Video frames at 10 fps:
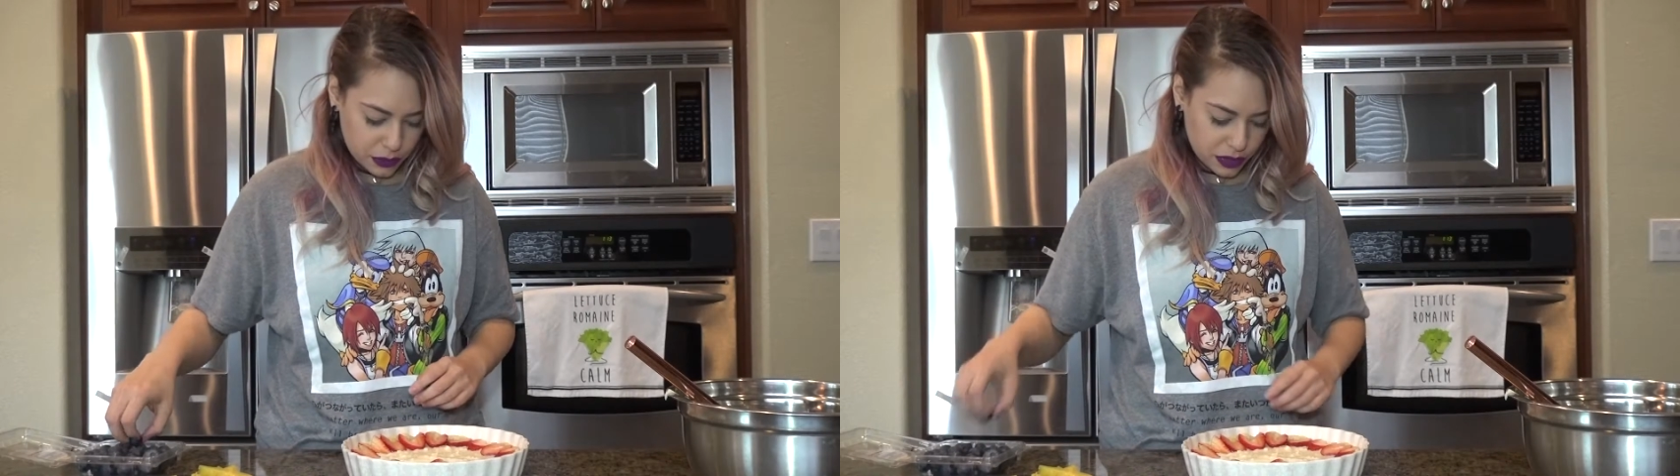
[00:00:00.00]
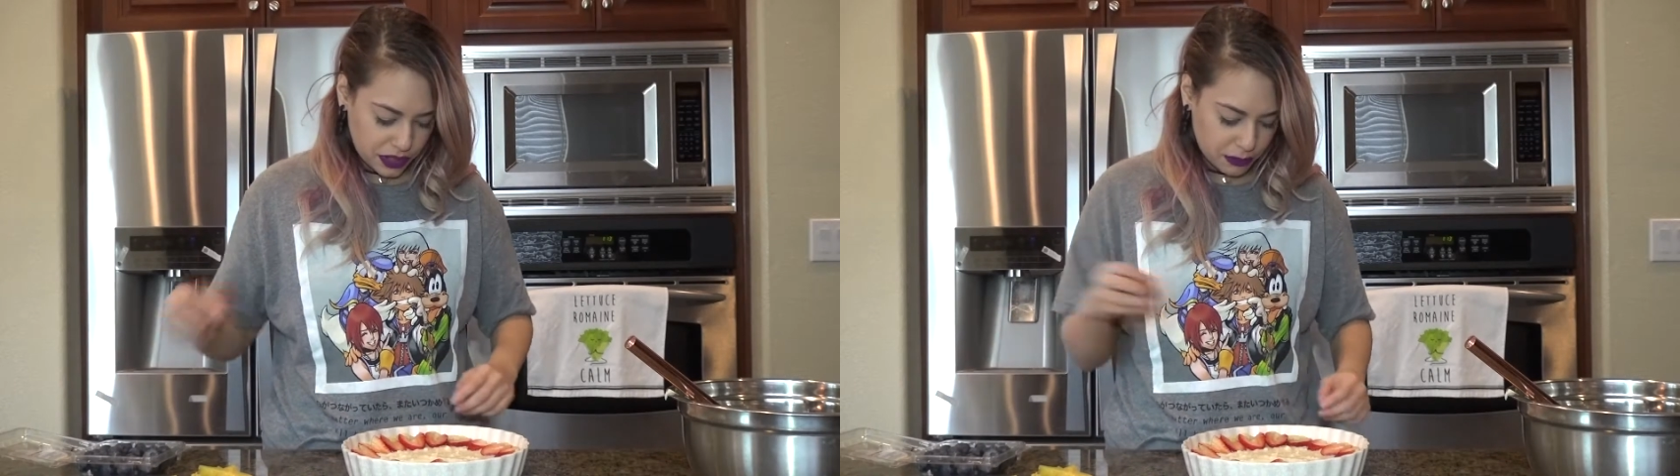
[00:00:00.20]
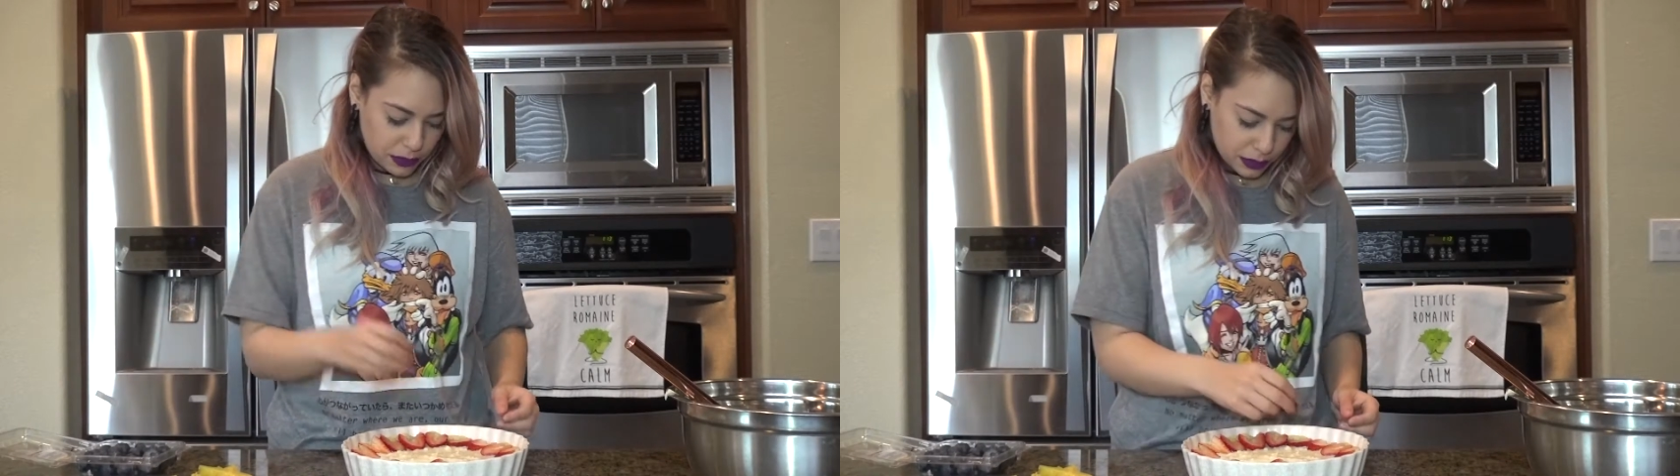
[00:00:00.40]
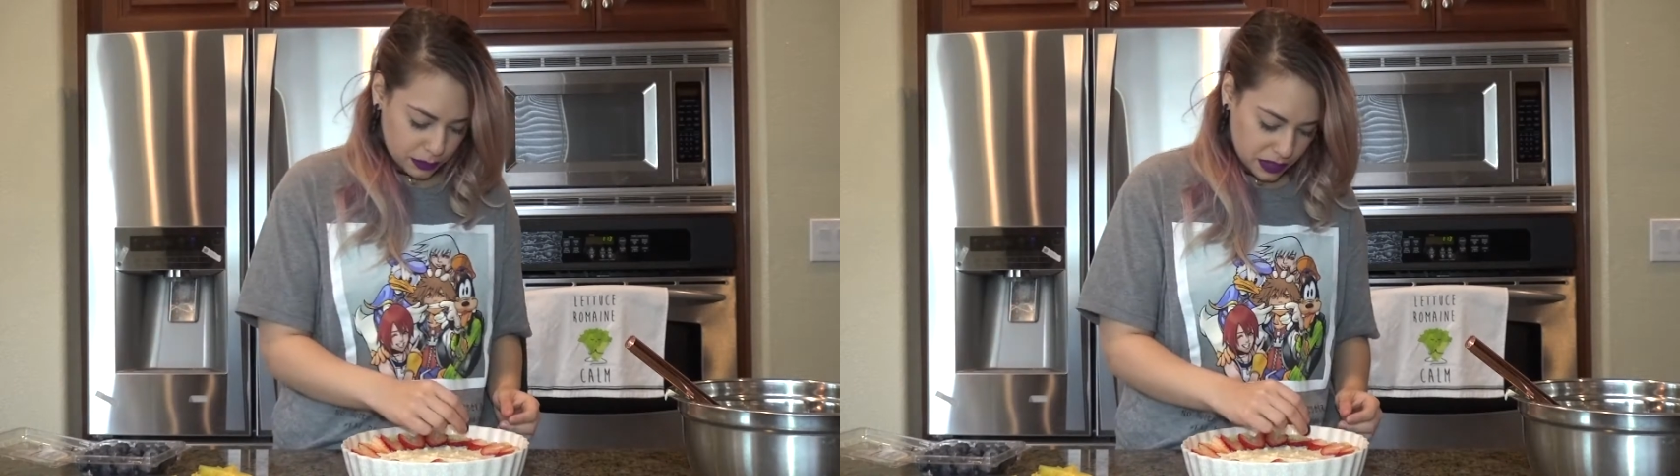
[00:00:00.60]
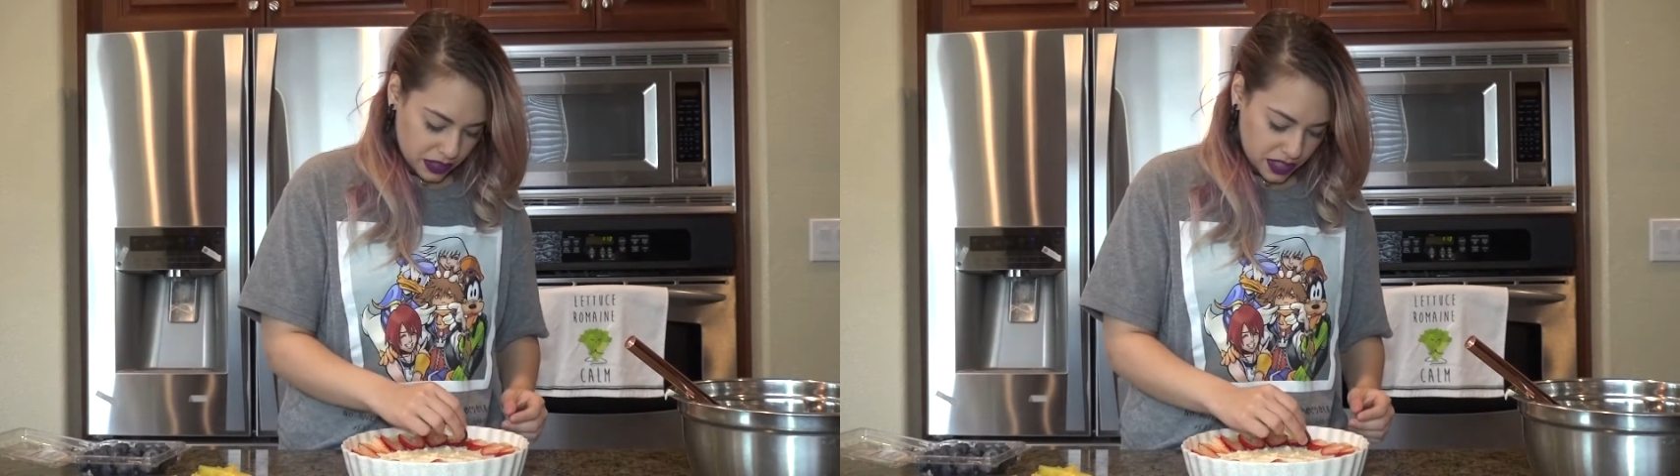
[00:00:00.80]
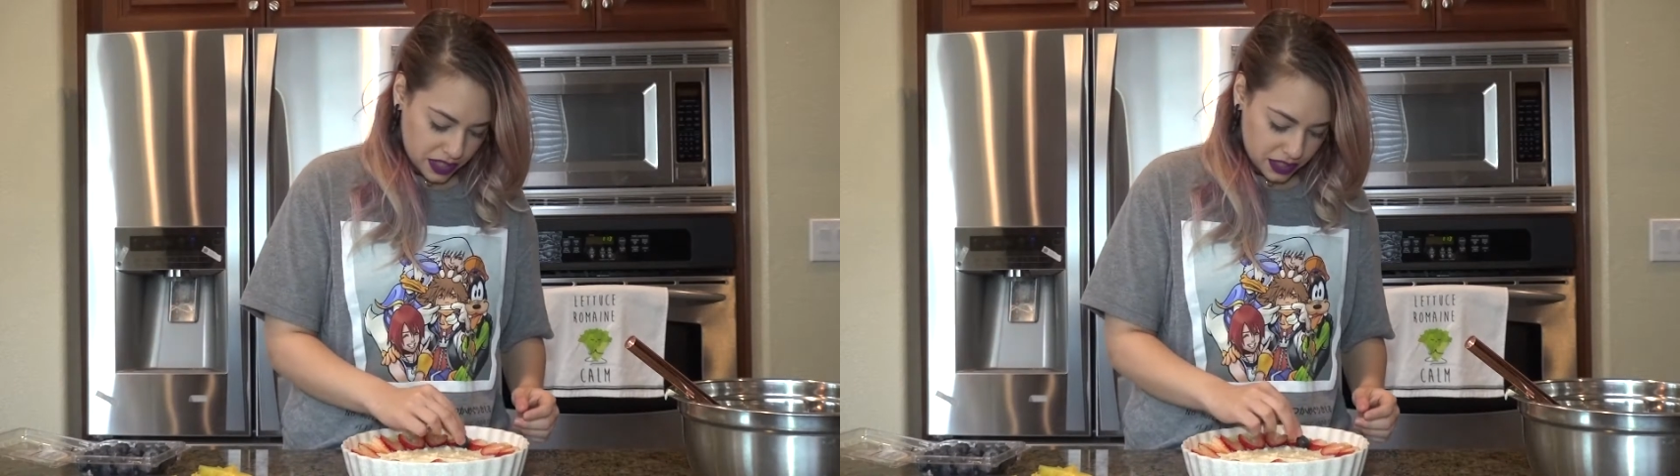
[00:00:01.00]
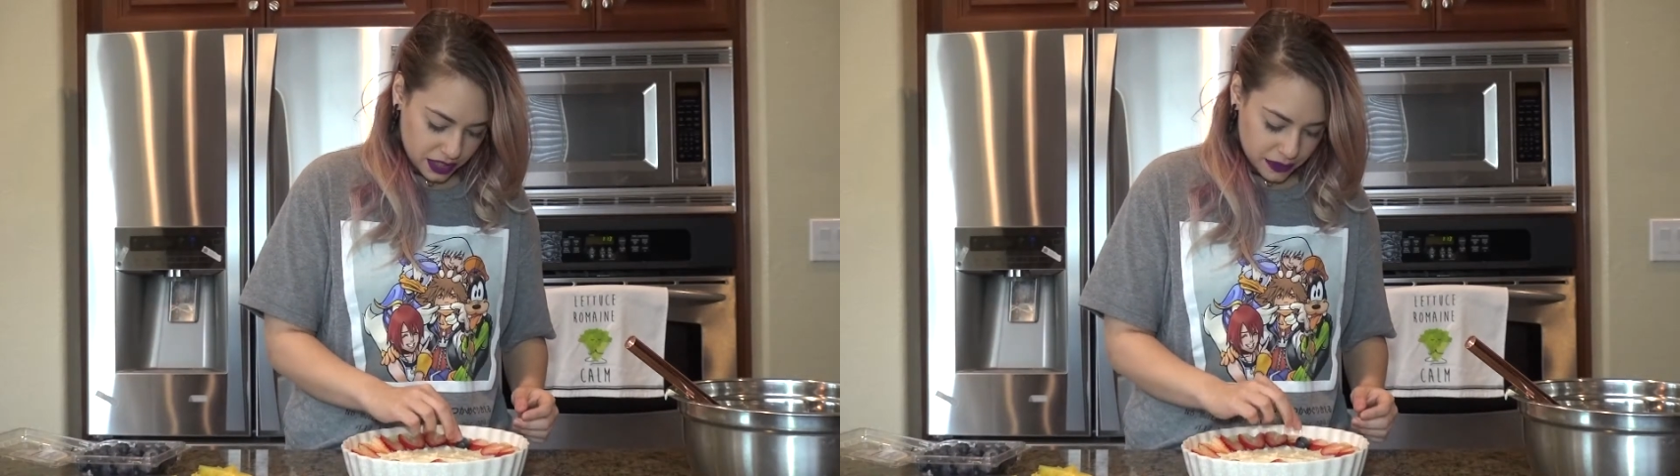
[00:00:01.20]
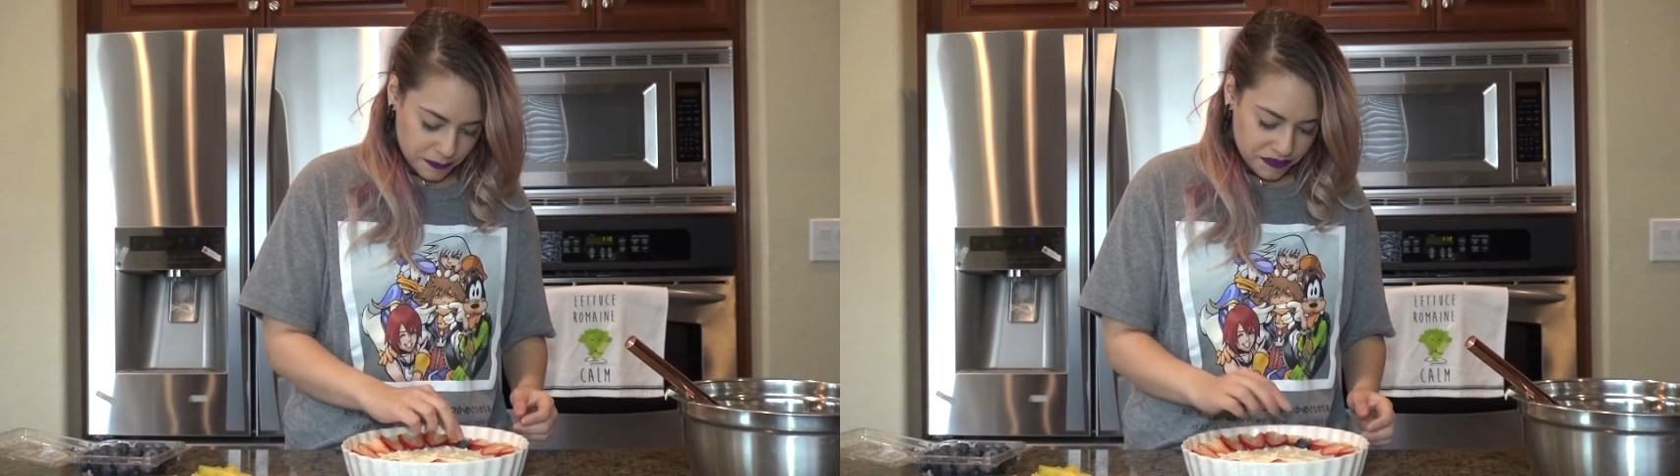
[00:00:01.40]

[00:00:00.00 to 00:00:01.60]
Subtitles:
with some blueberries.